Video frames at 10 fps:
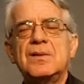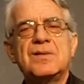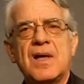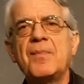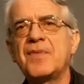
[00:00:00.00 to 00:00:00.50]

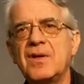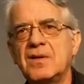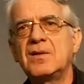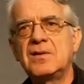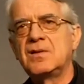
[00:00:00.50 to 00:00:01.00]

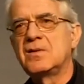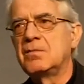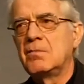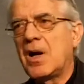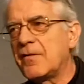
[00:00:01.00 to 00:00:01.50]
something that is
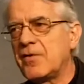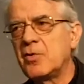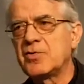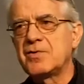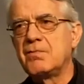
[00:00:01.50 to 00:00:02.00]

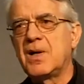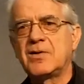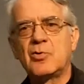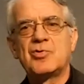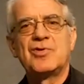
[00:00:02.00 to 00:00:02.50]
marvelous
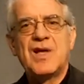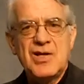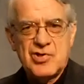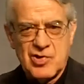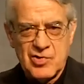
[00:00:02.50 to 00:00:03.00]
but also
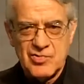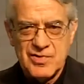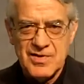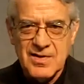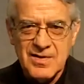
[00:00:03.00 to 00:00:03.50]

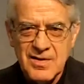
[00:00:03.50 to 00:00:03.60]
dangerous.